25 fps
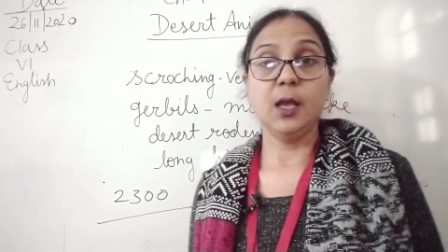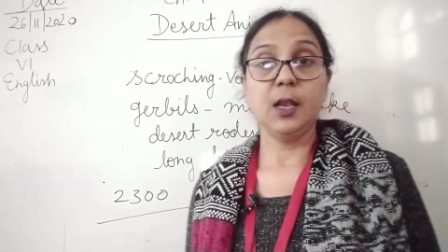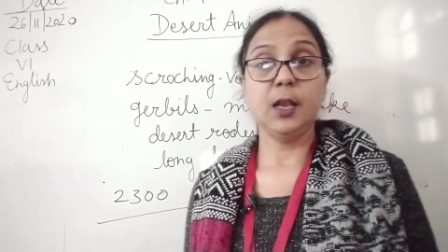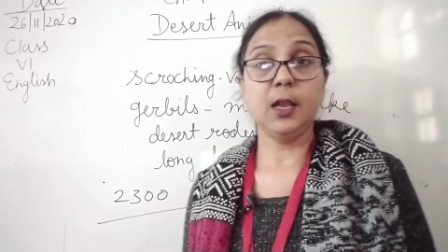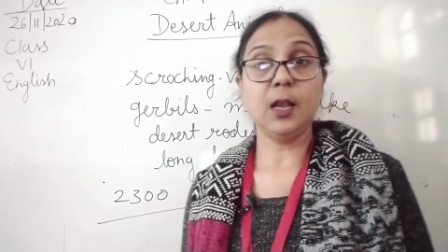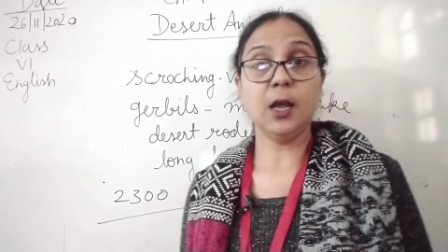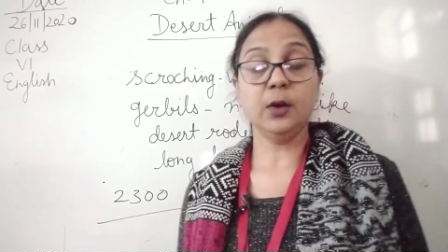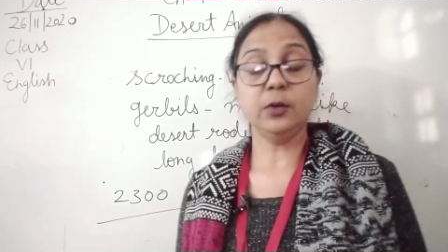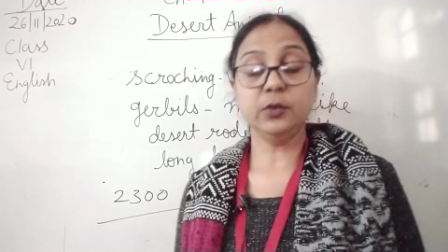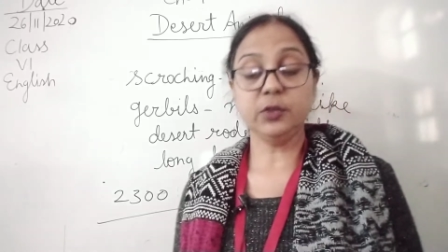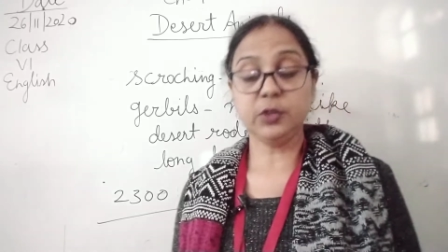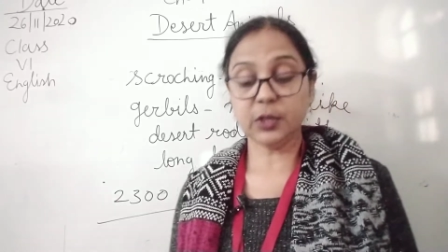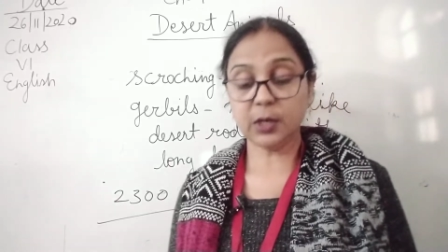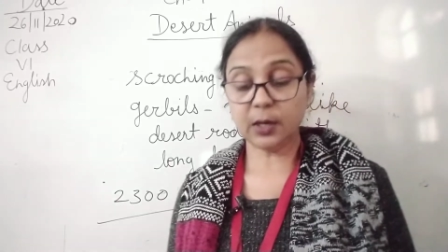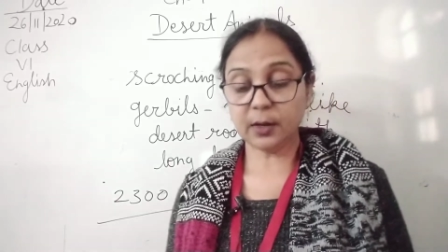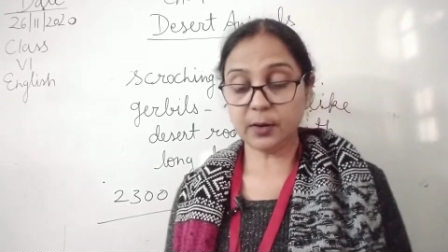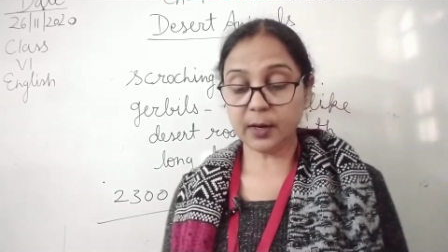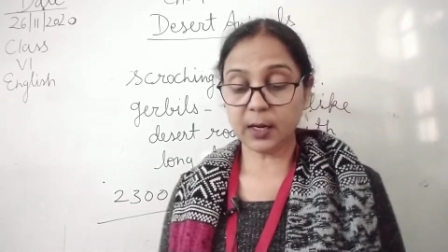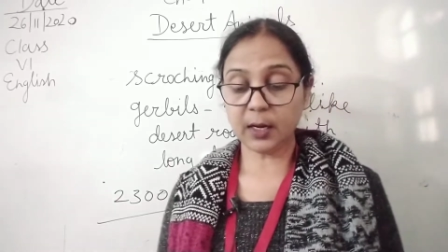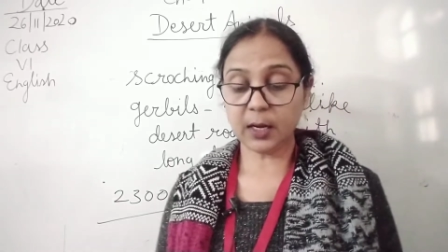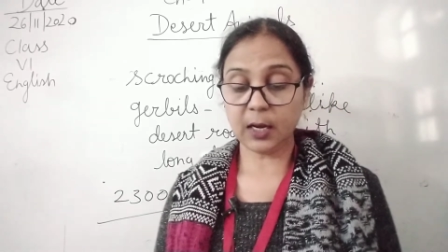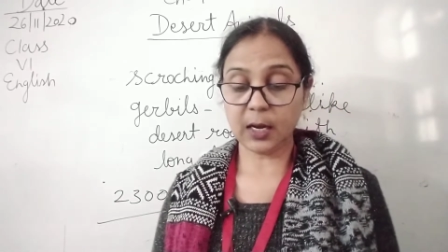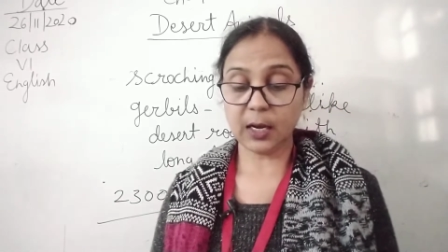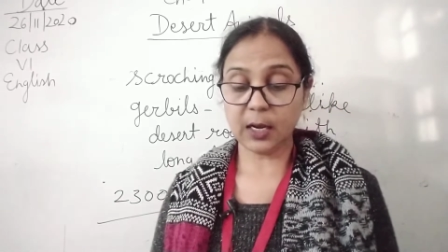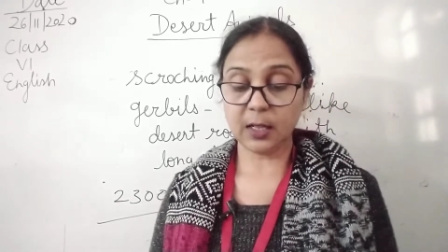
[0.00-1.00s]
Now
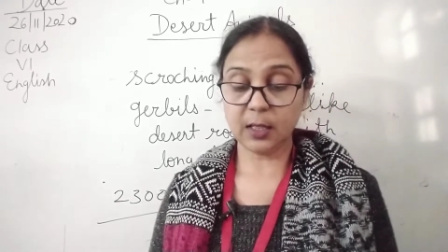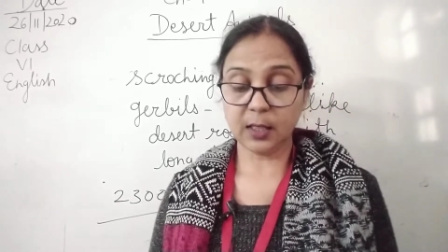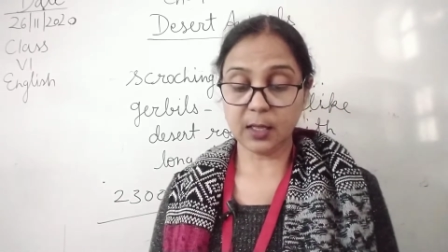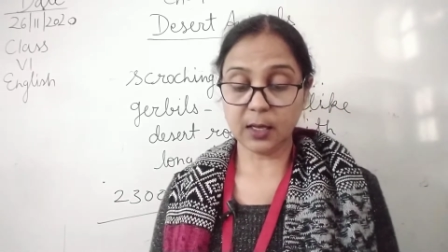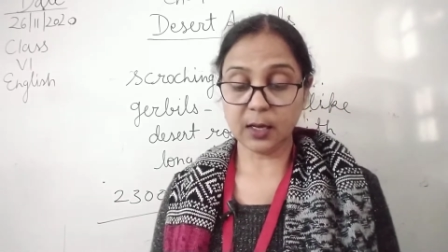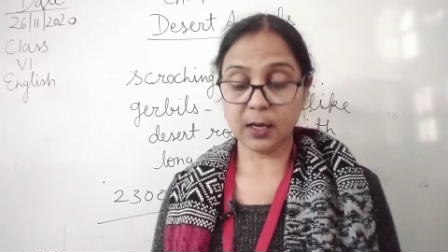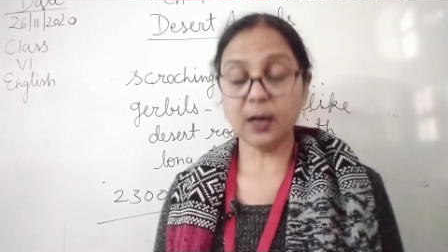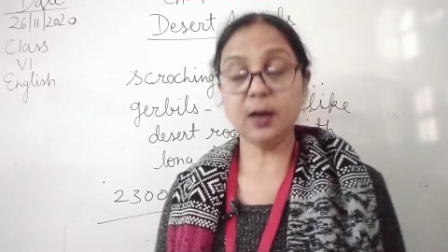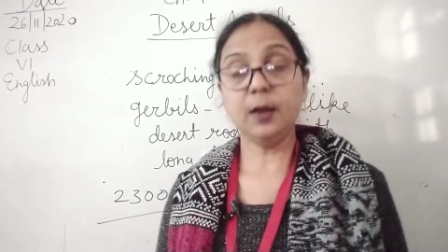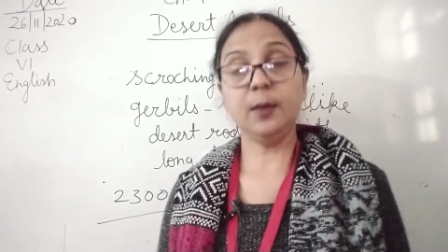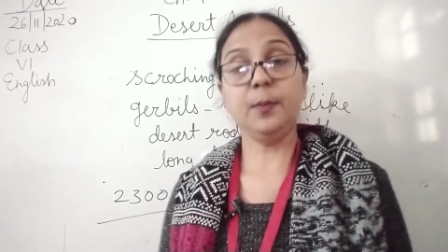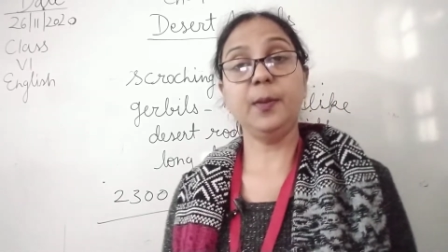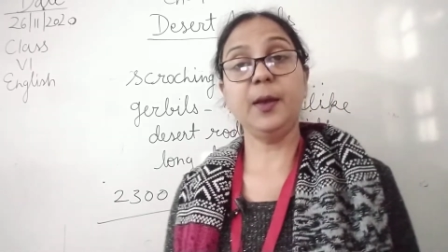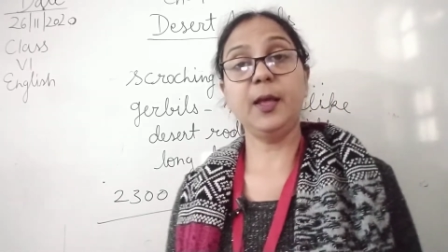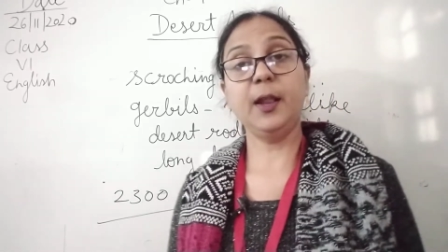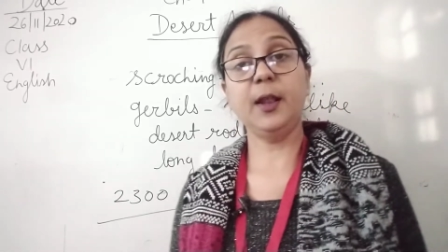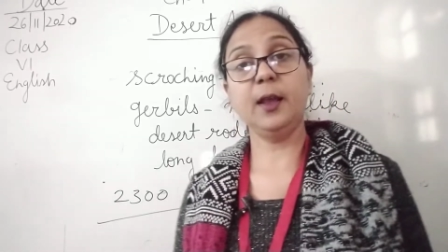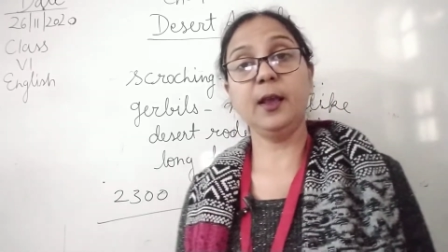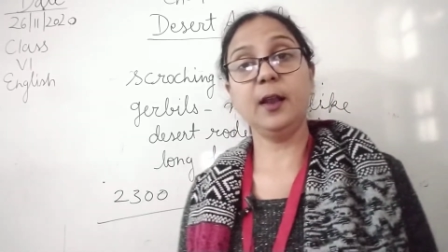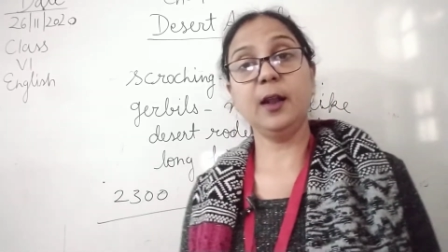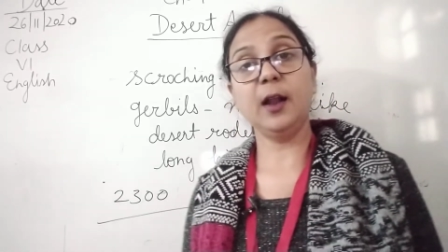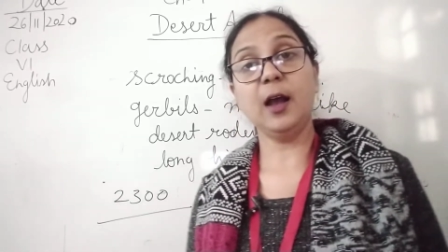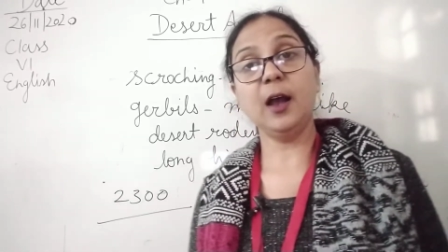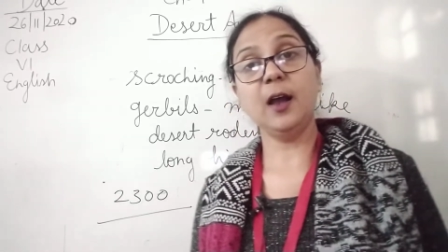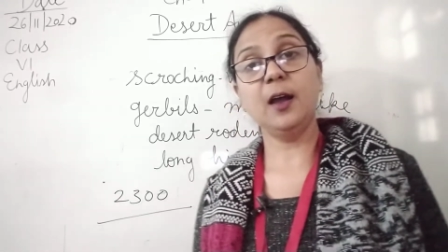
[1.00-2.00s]
children, in third
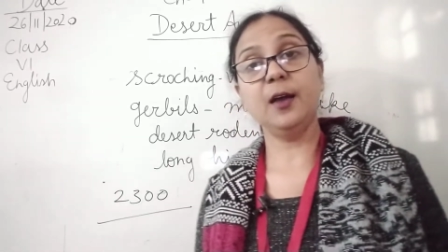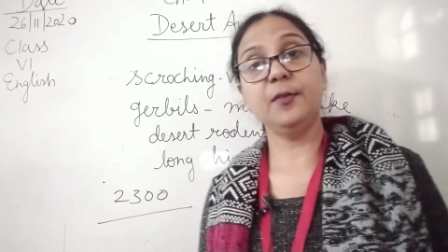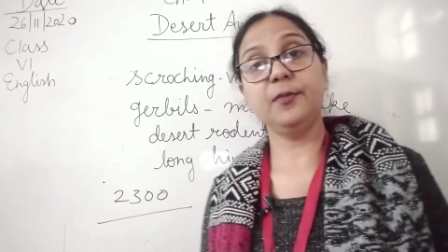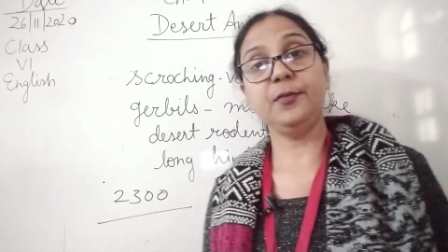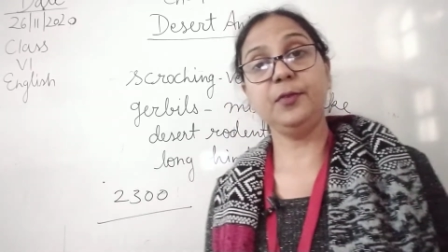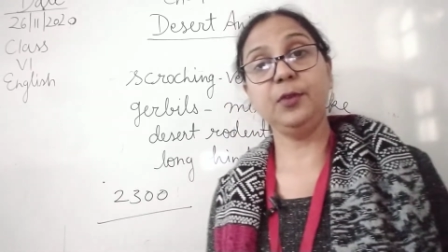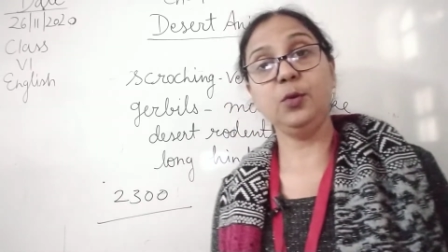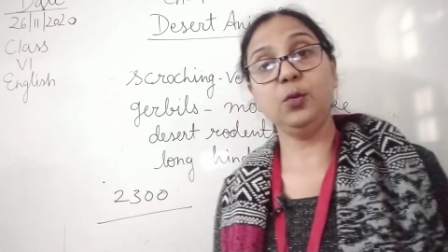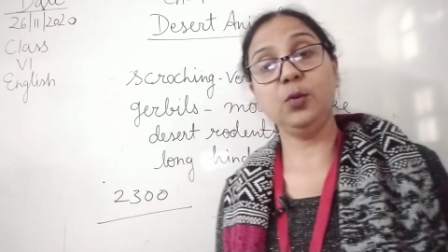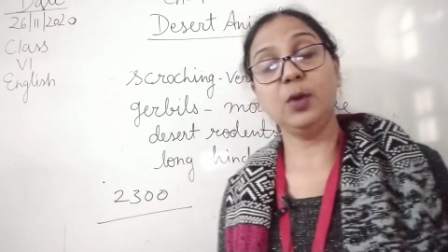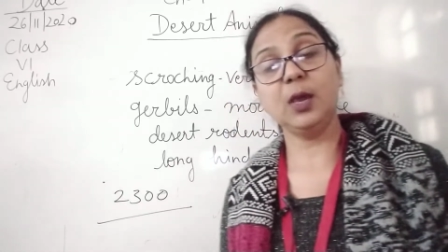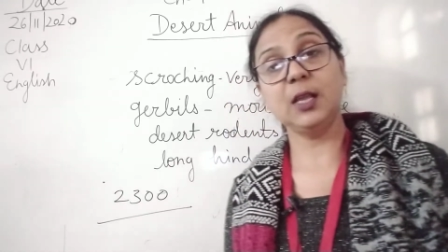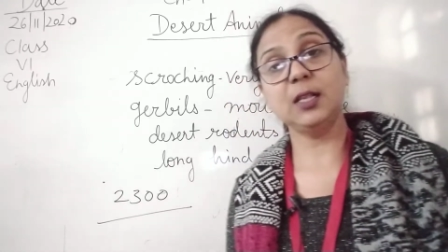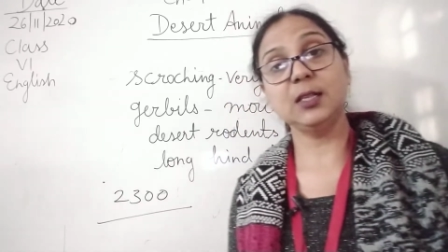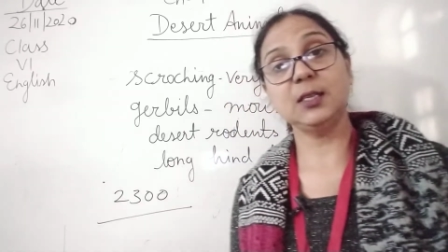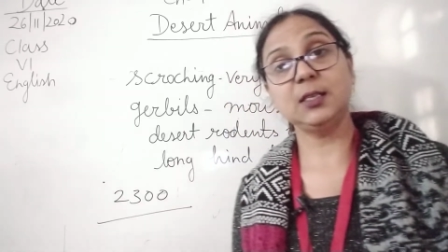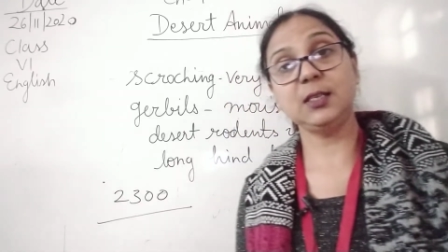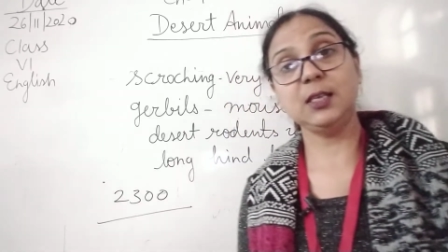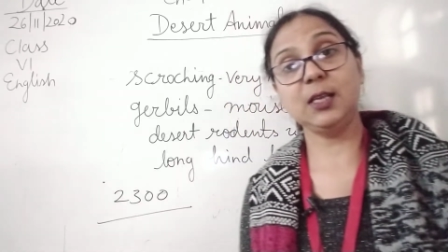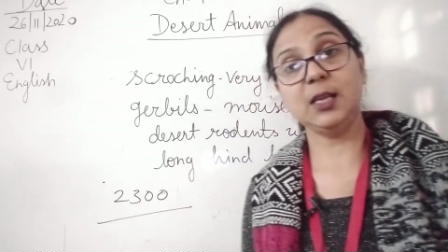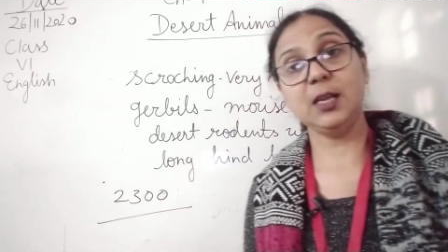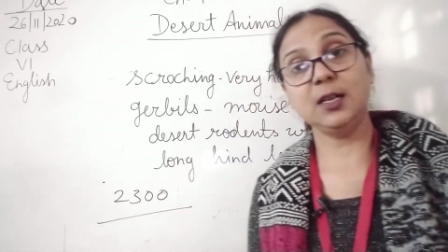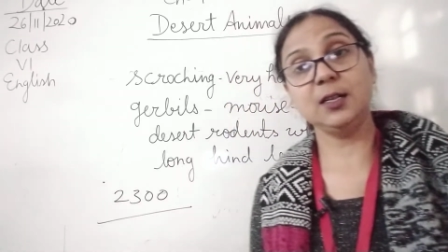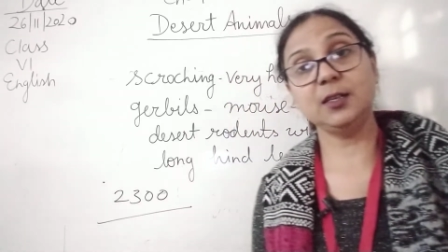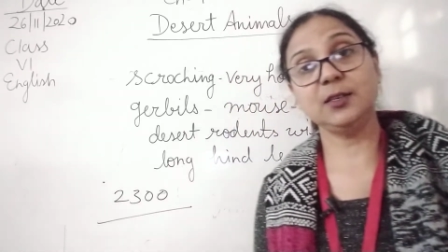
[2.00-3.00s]
paragraph you can
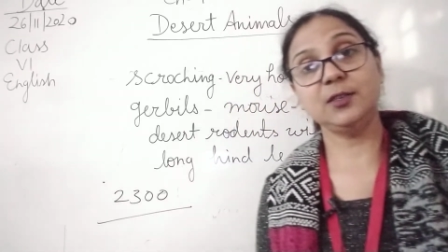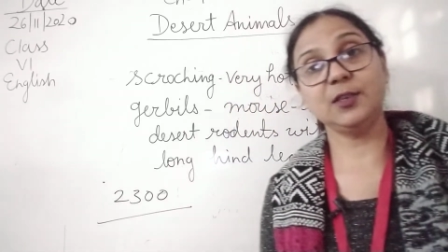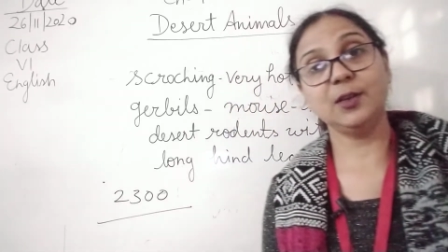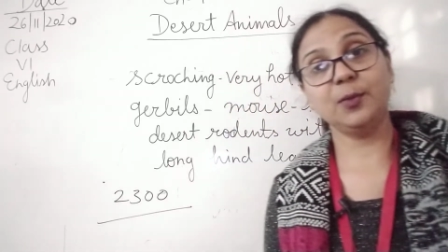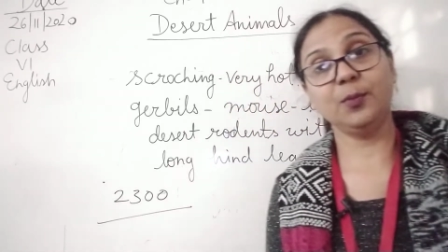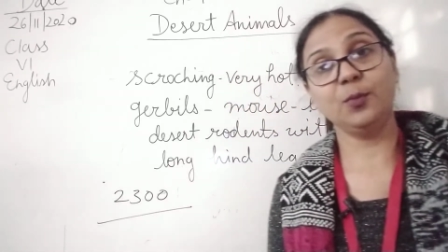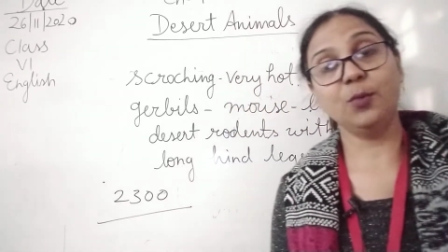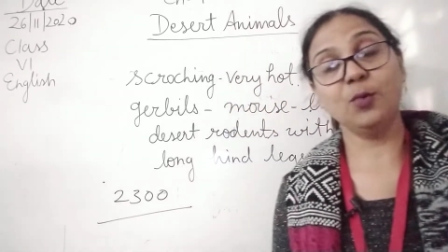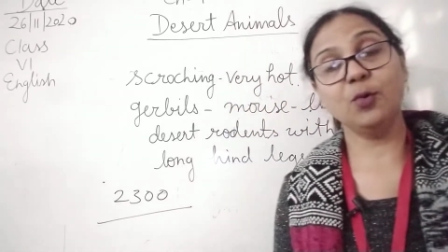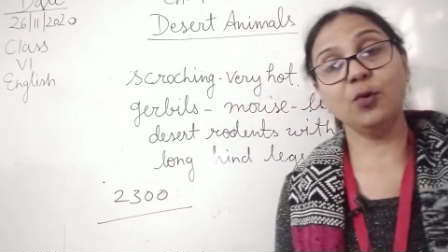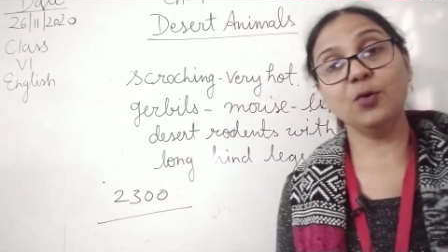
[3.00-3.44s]
see it's the